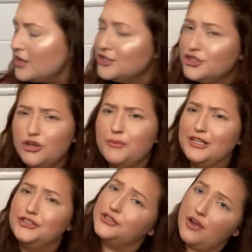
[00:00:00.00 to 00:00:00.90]
so
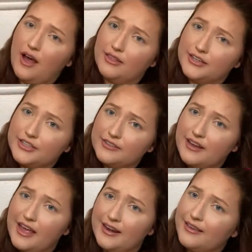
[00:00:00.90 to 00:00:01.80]
much color
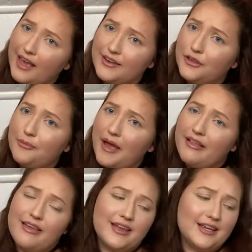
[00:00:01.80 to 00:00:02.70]
in a Kendall
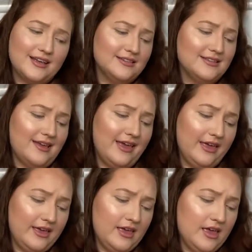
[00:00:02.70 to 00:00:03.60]
palette, because like,
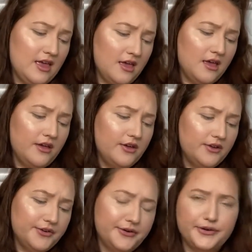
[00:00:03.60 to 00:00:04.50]

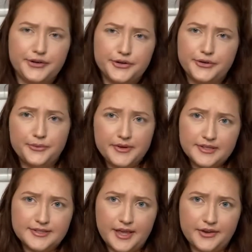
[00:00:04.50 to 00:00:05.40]
girl, when
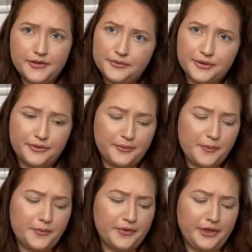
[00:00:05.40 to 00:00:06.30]
is Kendall
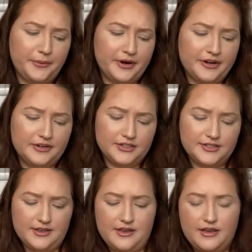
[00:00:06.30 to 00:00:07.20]
really wearing just
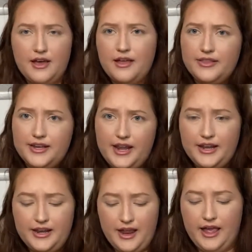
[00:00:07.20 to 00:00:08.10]
like on the
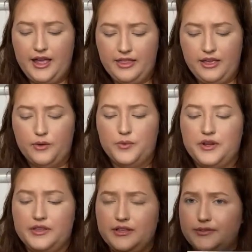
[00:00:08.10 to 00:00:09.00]
day-to-day like one
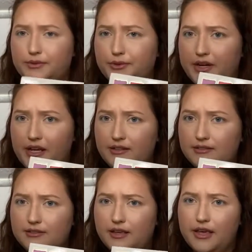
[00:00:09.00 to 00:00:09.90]
of these
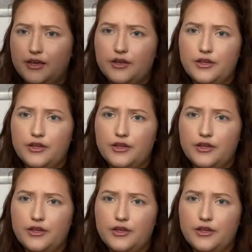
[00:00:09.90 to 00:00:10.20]
greens? Like